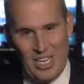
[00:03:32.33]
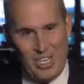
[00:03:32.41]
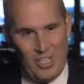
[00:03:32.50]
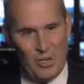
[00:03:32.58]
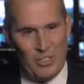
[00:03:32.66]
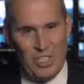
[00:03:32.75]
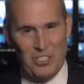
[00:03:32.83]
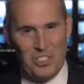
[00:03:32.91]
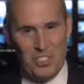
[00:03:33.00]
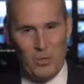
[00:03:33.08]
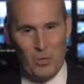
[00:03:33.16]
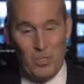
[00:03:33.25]
You don't
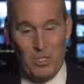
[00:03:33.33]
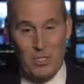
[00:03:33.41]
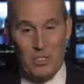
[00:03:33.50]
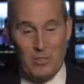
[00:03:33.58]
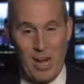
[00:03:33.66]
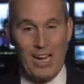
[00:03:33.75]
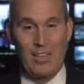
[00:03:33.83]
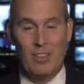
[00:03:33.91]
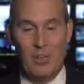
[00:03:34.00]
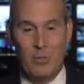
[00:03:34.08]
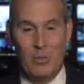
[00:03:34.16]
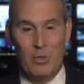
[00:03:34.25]
necessarily want to distract
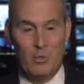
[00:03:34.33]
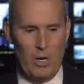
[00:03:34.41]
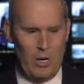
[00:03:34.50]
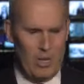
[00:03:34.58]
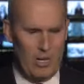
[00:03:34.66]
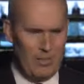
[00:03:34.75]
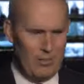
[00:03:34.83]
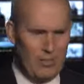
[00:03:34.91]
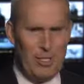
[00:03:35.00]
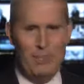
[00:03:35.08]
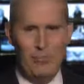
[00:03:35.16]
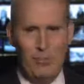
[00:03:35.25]
them with wearing
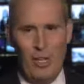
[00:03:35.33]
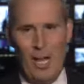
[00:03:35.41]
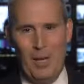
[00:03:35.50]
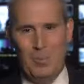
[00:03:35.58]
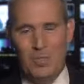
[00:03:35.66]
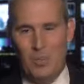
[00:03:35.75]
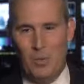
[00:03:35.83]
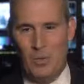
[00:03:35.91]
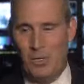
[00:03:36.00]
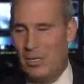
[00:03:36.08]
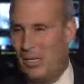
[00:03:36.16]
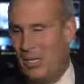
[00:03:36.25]
flip-flops
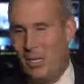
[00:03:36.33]
or